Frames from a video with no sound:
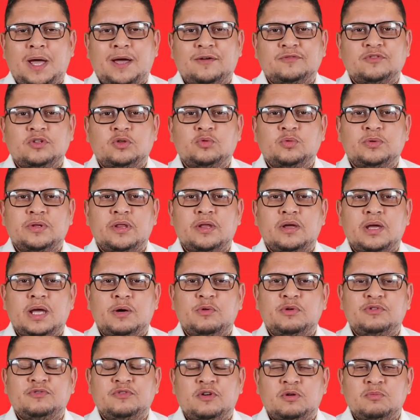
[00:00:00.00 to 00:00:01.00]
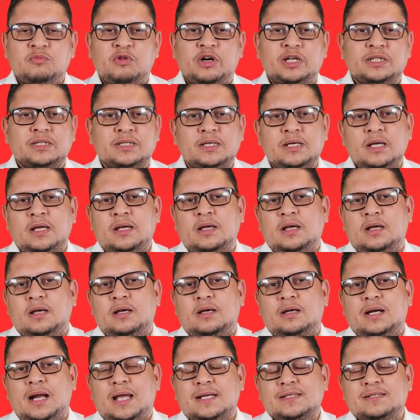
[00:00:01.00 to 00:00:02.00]
we have done with uh, Erik Vollebregt
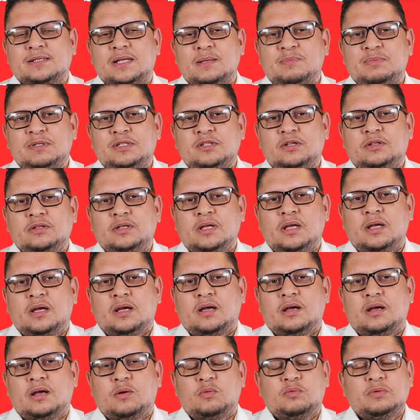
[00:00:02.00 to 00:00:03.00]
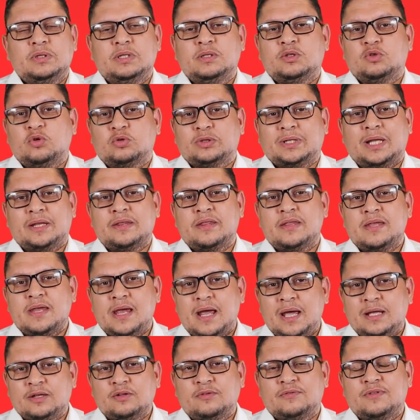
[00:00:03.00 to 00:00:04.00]
uh, last episode. we talked at
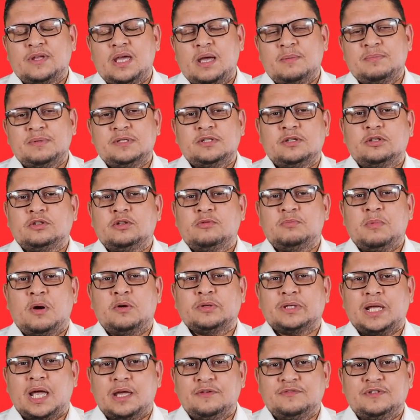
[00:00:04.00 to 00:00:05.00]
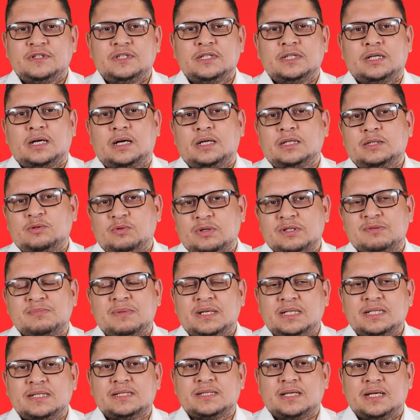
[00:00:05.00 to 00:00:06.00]
the end of the episode about IVDR, and he was
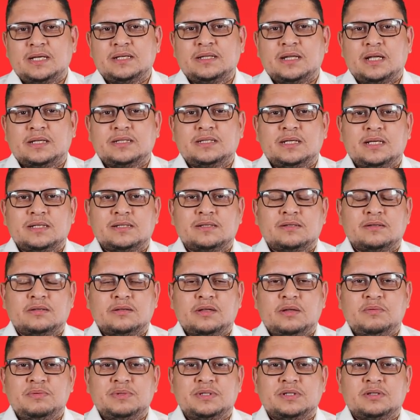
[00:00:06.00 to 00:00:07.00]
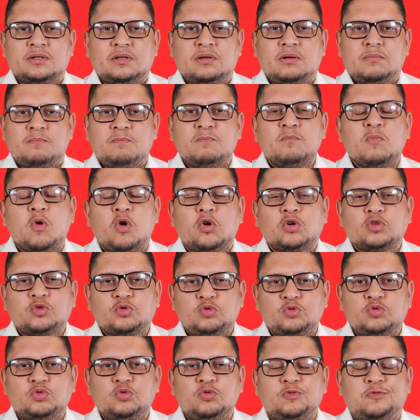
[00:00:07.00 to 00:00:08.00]
mainly saying that yes, there is more
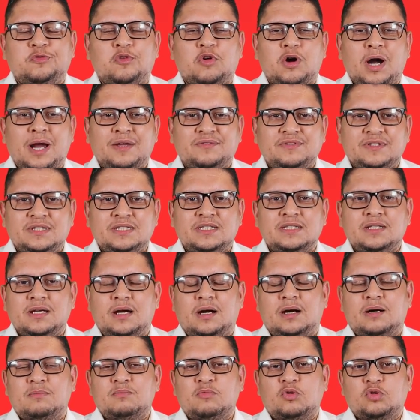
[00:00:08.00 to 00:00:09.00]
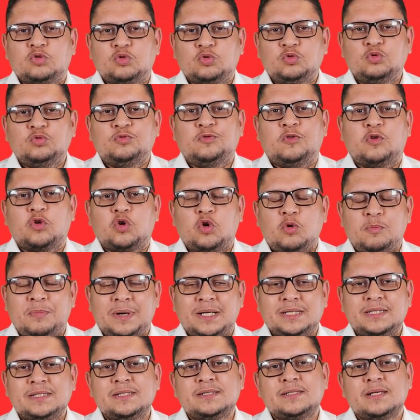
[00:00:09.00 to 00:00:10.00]
to do for IVDR, more to do for
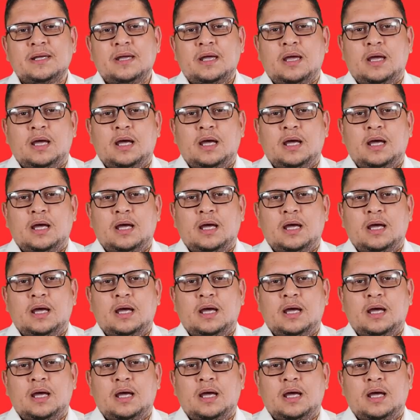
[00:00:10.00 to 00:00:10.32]
companies,